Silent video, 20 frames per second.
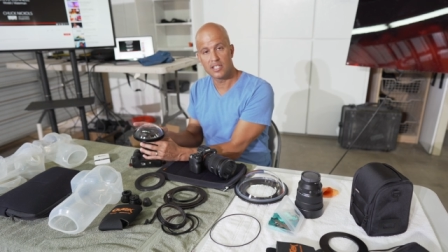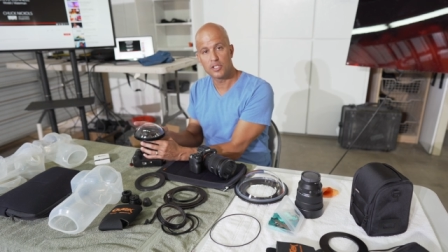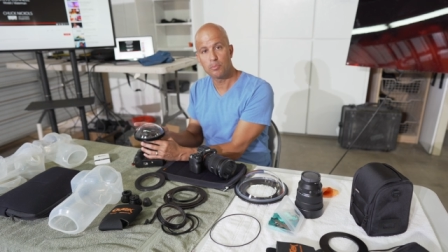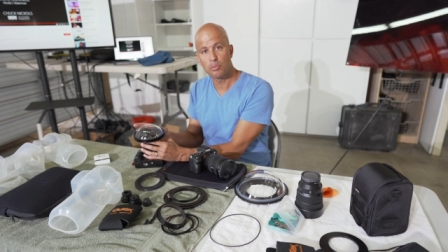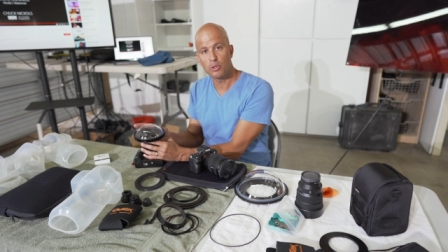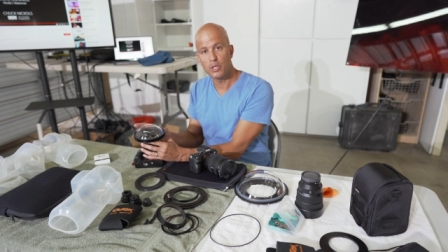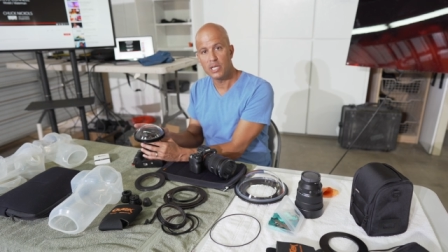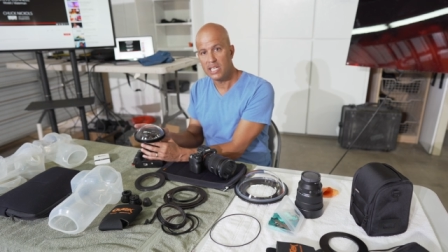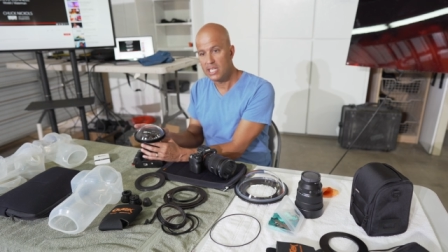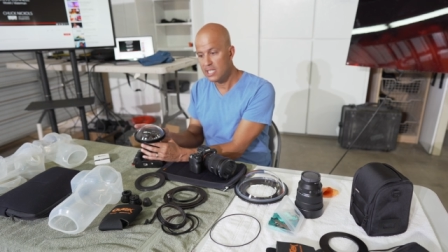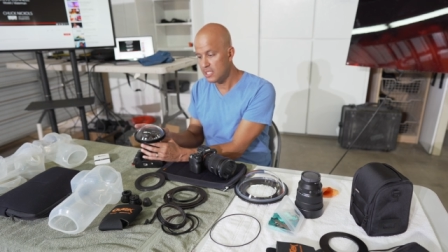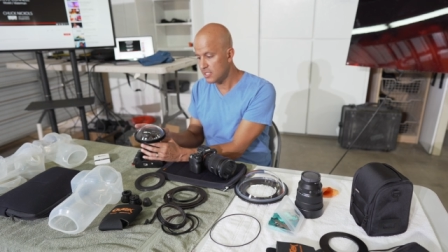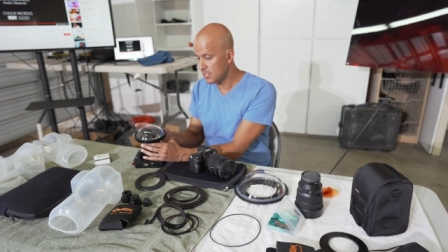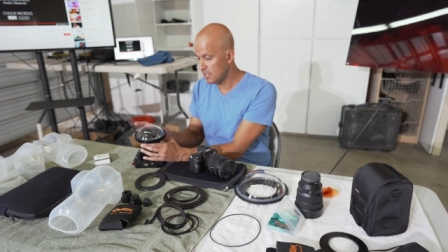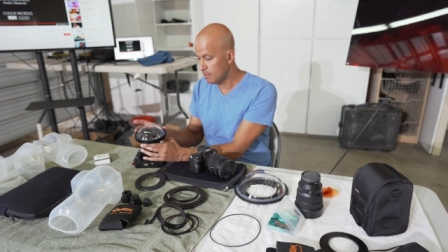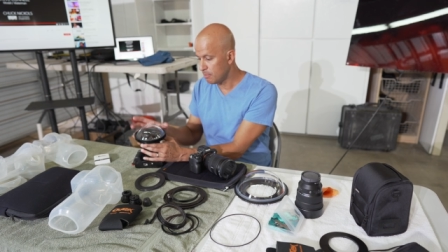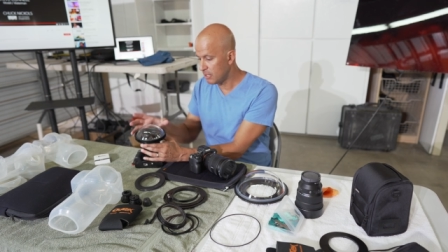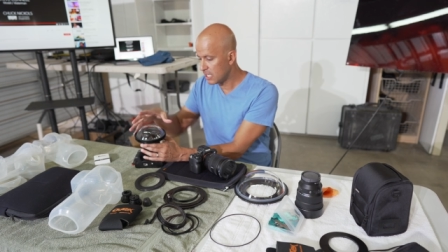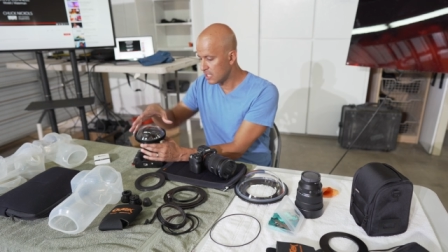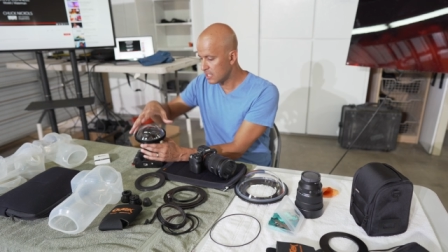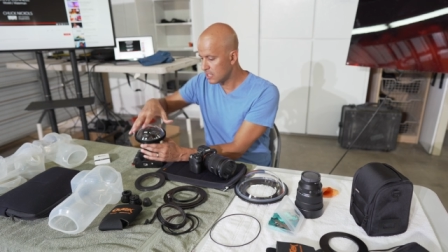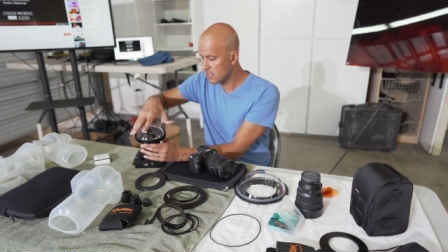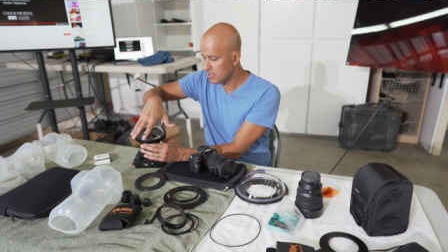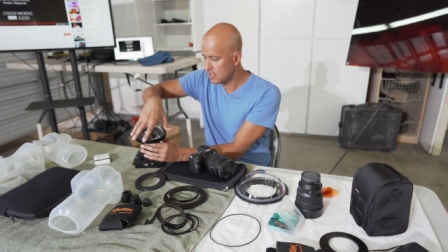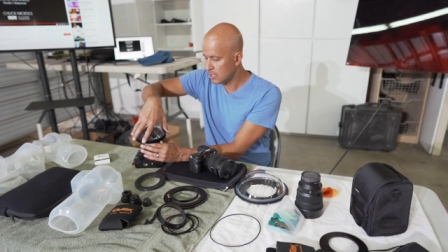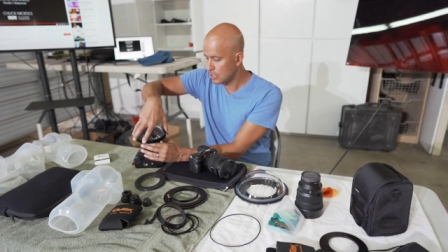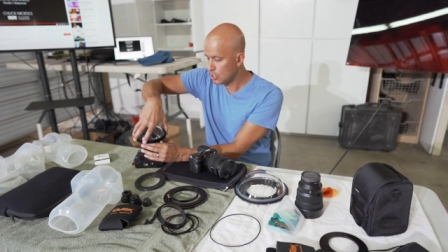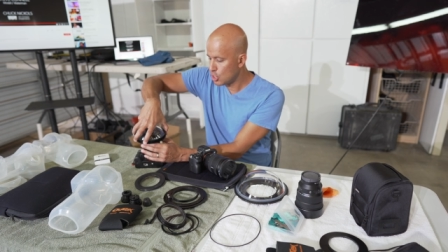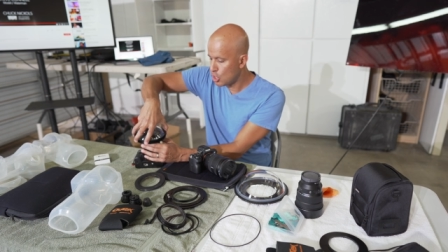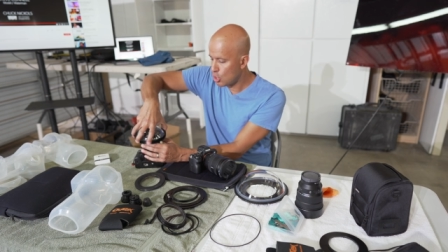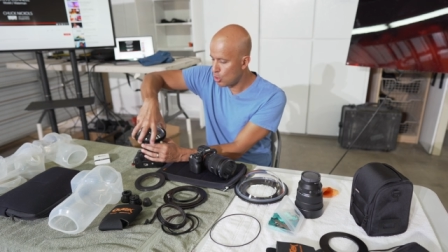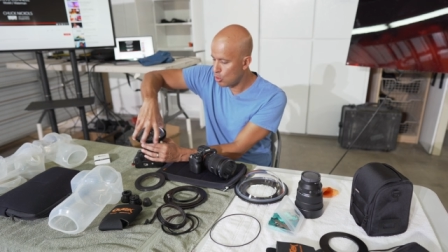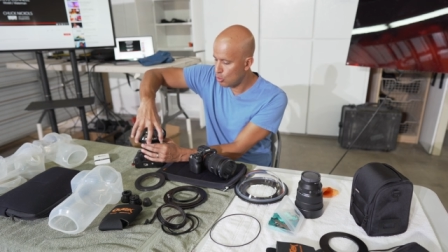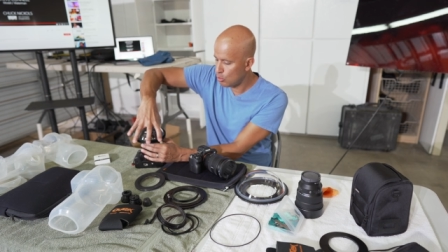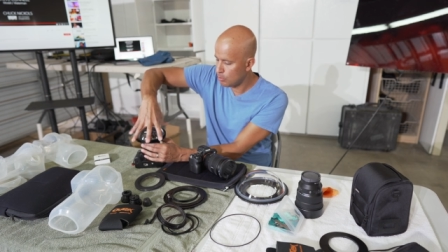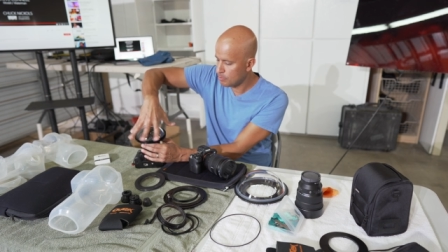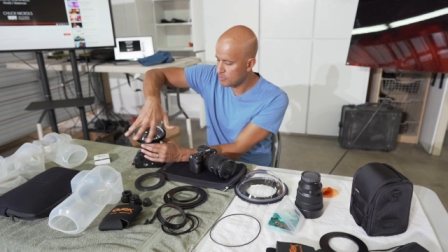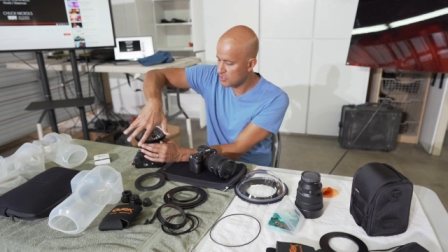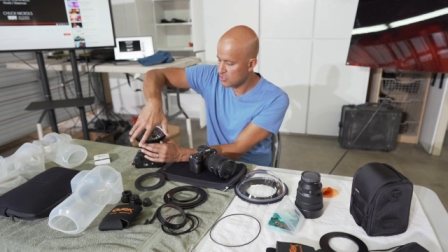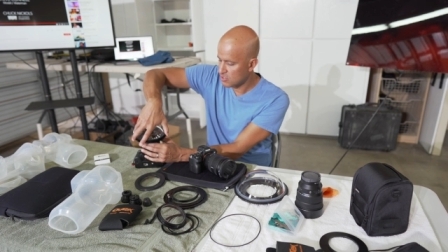it's pretty easy because the
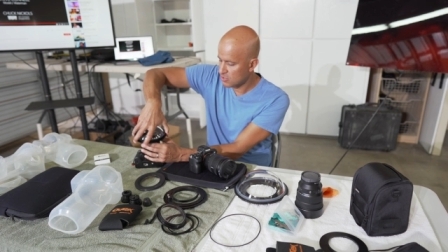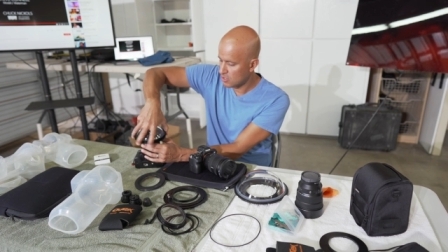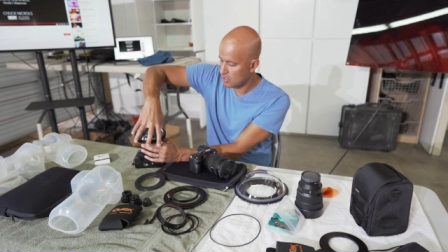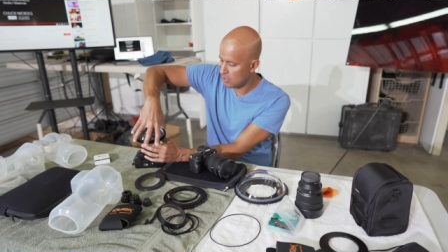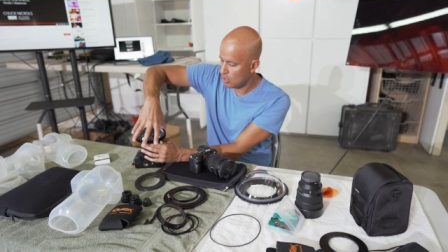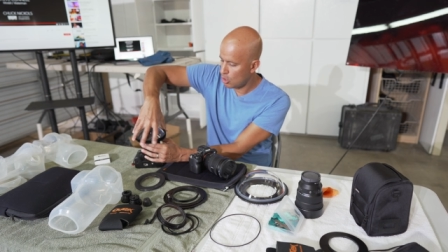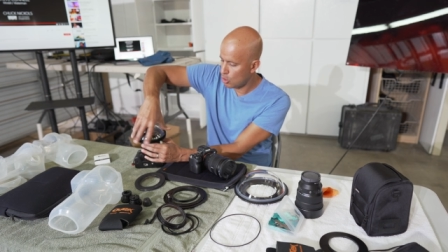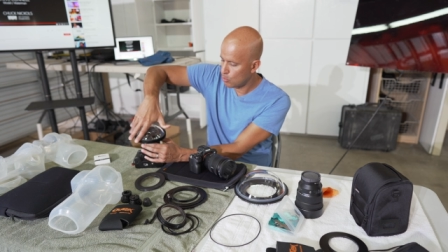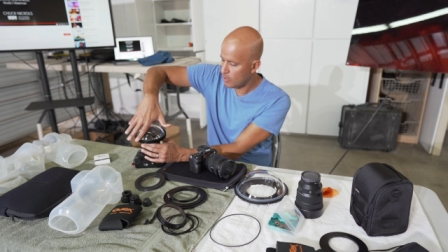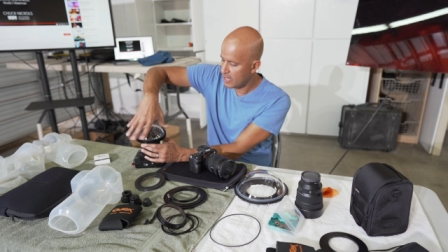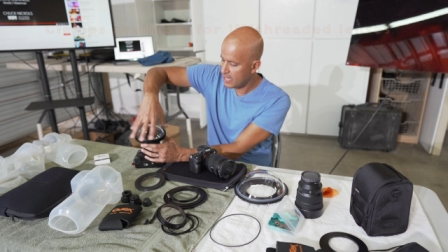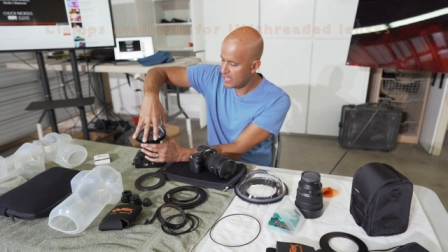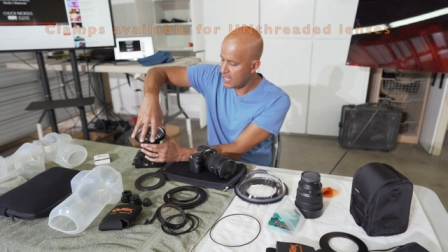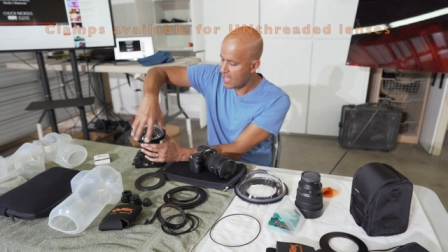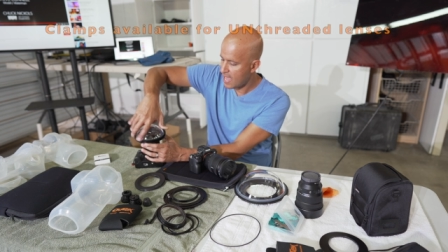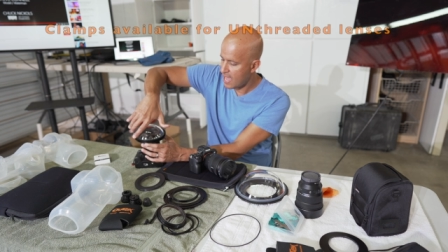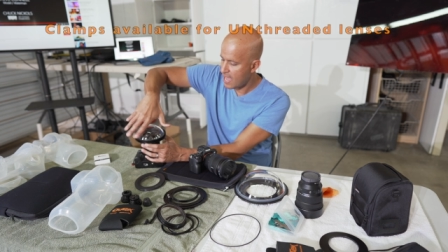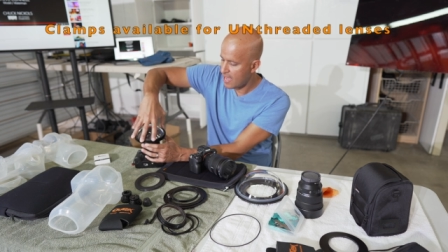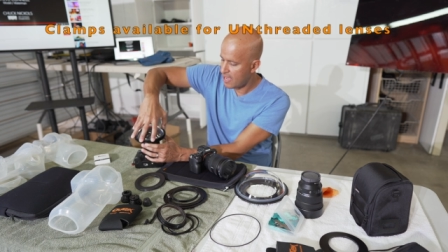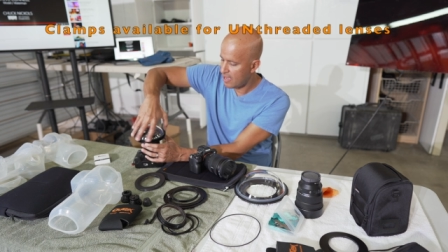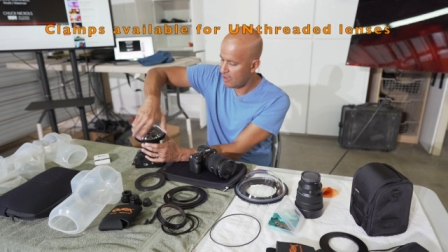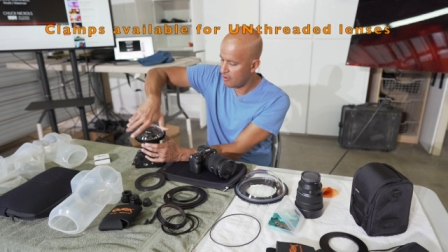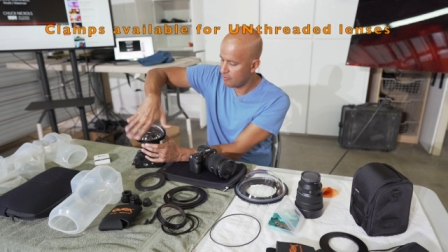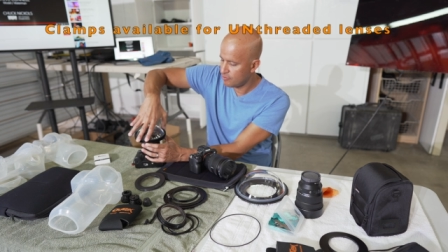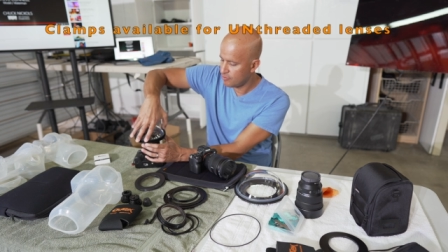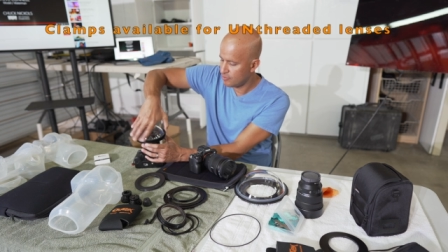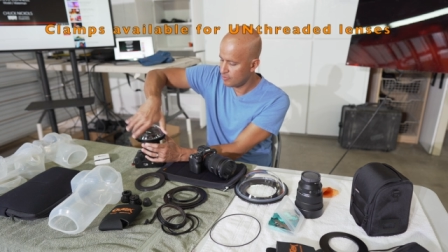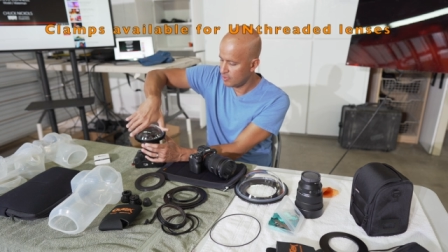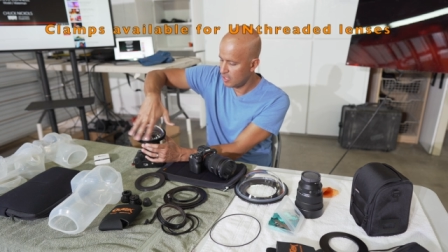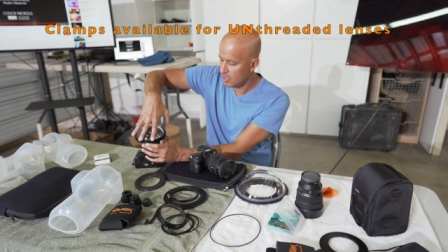domes already have